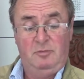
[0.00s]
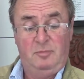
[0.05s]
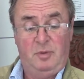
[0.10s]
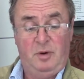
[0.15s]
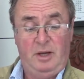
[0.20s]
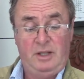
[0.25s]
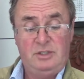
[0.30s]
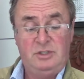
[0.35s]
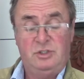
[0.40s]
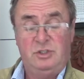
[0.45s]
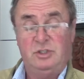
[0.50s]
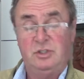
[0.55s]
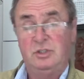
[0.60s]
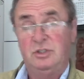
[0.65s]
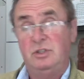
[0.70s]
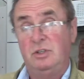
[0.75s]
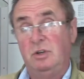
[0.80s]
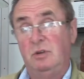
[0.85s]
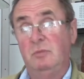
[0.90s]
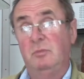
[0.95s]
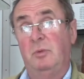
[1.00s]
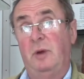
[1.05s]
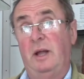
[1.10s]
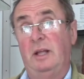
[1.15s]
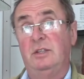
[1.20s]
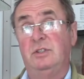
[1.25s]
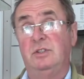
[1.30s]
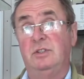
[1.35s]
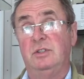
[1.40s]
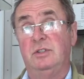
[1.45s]
of branches, young
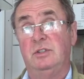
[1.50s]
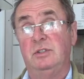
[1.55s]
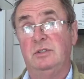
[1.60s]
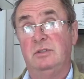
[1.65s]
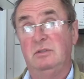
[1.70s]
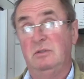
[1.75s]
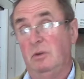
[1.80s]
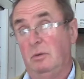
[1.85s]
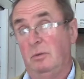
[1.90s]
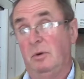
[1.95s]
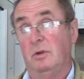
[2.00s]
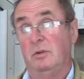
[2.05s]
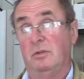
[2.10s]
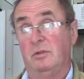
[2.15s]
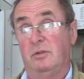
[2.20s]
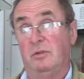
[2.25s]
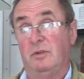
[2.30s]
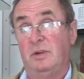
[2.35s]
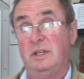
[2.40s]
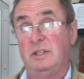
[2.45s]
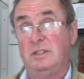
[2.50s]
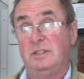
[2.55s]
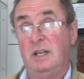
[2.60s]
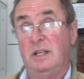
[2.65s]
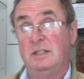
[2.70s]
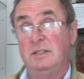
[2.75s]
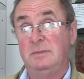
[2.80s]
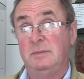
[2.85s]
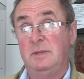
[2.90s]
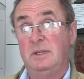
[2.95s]
branches, no more than 3
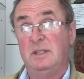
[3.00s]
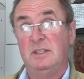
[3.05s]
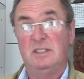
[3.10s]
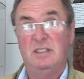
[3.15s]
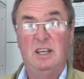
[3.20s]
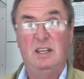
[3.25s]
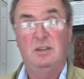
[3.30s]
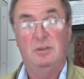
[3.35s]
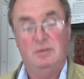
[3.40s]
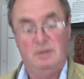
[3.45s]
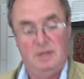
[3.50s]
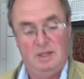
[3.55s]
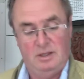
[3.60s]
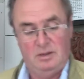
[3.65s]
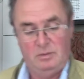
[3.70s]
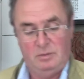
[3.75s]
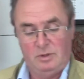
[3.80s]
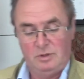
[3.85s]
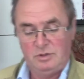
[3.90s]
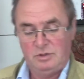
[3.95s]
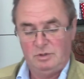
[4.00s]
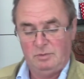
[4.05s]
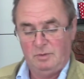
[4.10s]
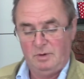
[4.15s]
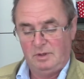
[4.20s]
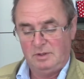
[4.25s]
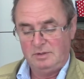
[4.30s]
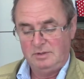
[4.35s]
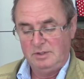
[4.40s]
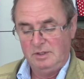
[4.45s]
centimetres. They're the ones
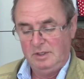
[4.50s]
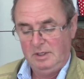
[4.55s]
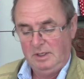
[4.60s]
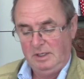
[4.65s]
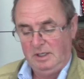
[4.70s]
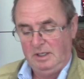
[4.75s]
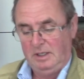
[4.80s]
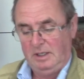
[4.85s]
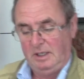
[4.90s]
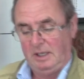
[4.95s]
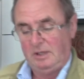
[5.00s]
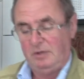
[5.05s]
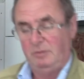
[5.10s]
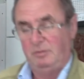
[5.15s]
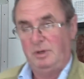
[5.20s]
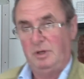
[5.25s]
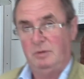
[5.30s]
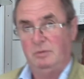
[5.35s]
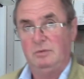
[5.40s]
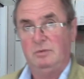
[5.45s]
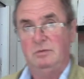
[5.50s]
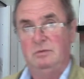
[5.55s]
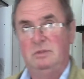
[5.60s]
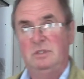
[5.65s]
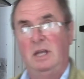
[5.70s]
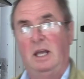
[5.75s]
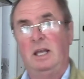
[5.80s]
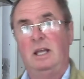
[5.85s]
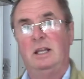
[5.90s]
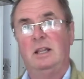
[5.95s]
you want. Don't be going
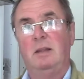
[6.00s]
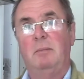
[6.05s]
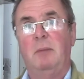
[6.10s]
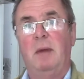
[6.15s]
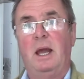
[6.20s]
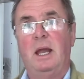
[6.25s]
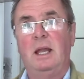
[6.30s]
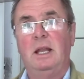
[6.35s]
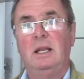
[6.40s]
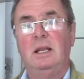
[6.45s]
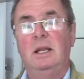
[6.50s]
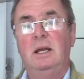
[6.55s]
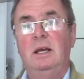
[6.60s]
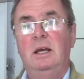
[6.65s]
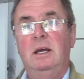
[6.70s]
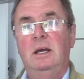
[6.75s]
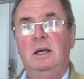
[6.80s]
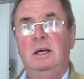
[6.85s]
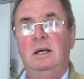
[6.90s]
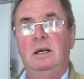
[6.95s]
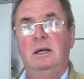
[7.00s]
taking the main